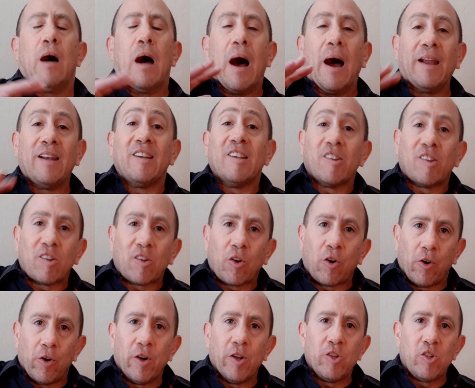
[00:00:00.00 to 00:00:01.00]
I
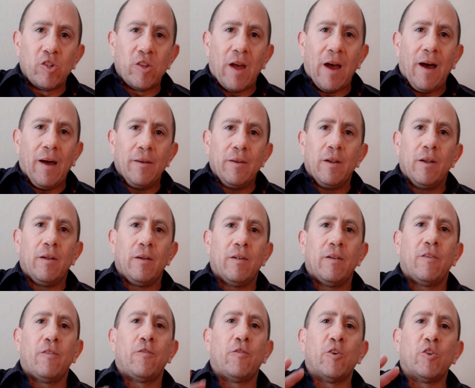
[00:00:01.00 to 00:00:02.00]
discourage that
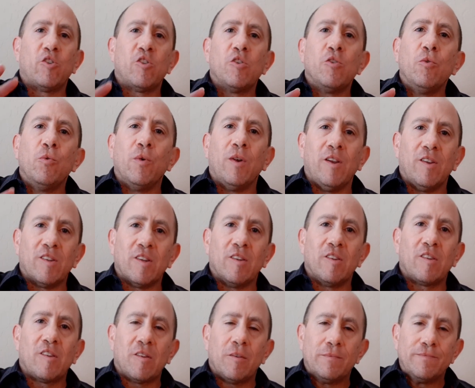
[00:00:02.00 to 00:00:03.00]
for two
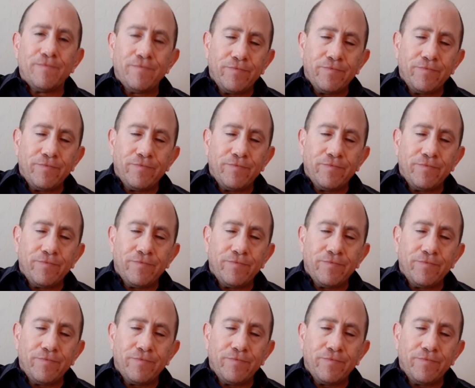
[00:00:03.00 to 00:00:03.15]
reasons.